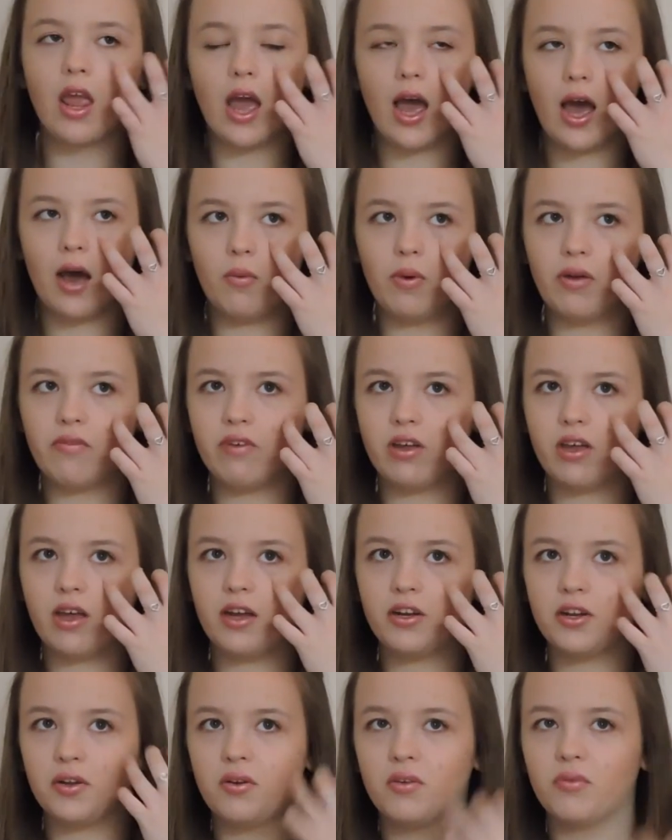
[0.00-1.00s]
However,
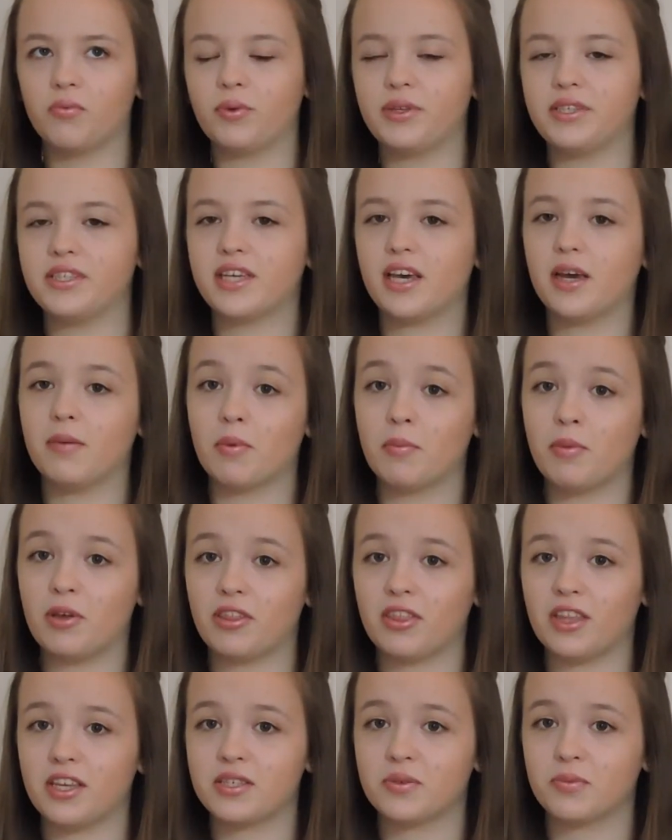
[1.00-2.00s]
I do love winter and my
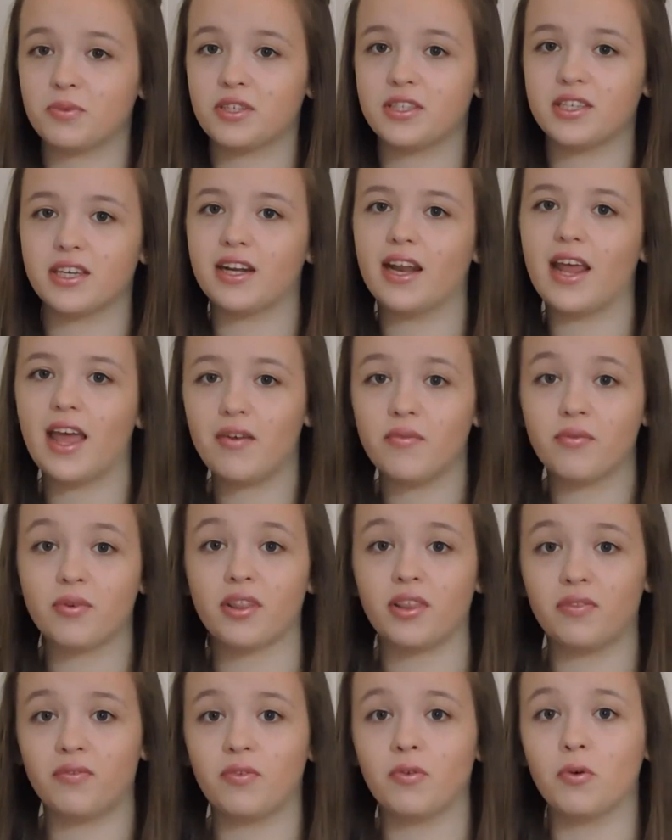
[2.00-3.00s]
birthday's at winter and
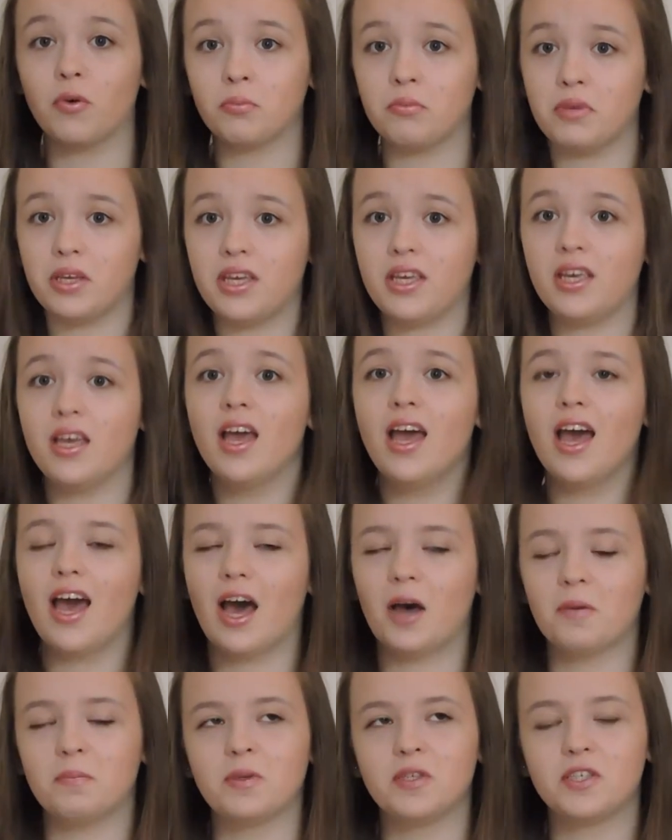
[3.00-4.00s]
everything for me
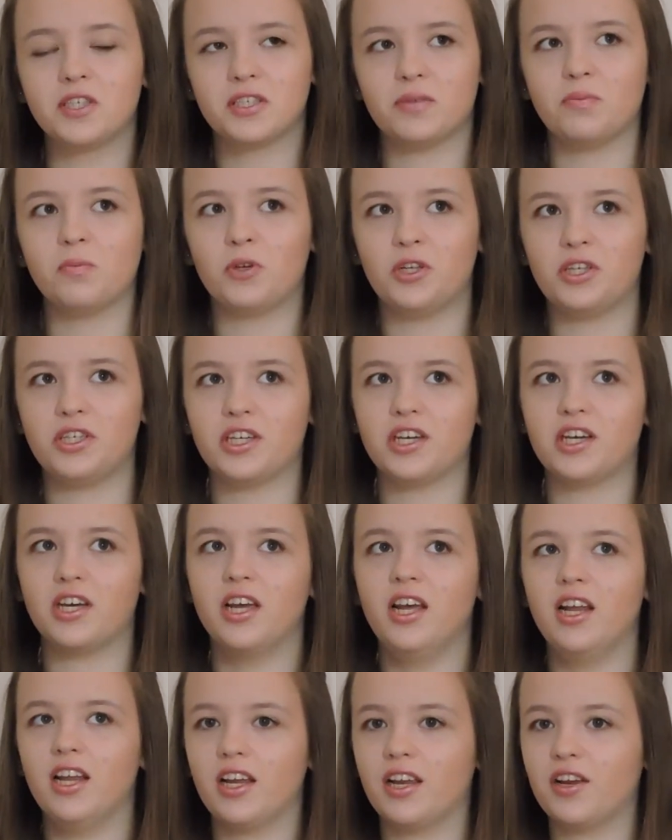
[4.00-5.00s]
happens in winter,
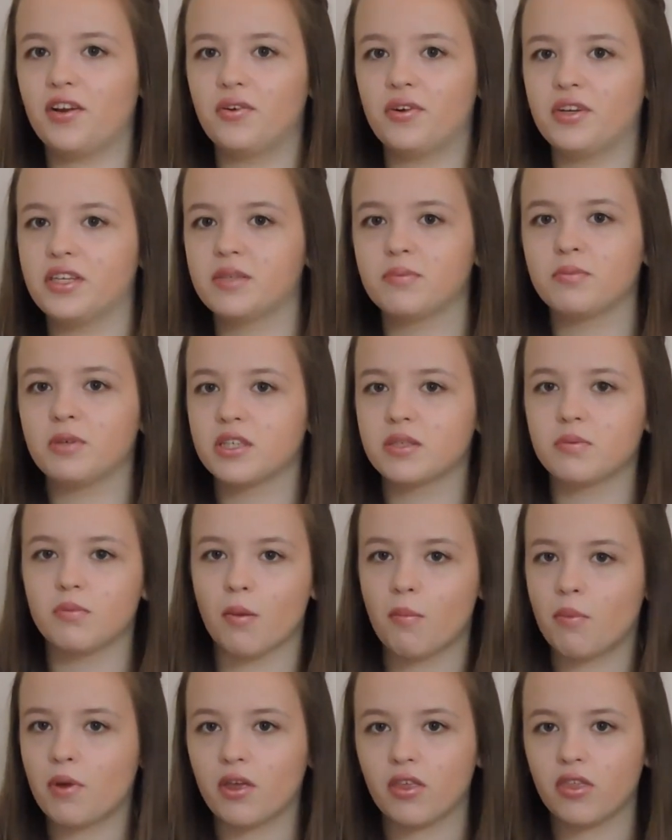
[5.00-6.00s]
like Christmas, my
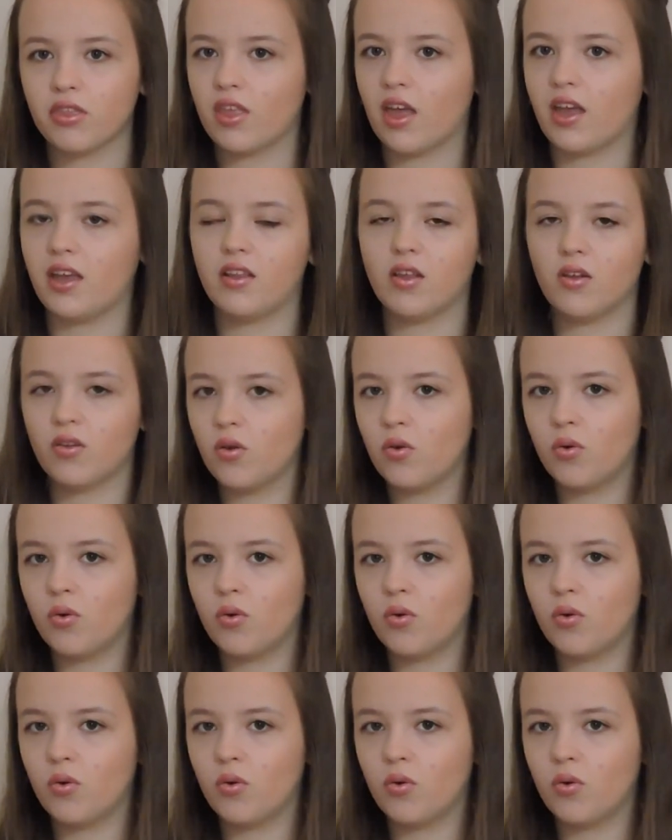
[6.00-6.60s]
birthday,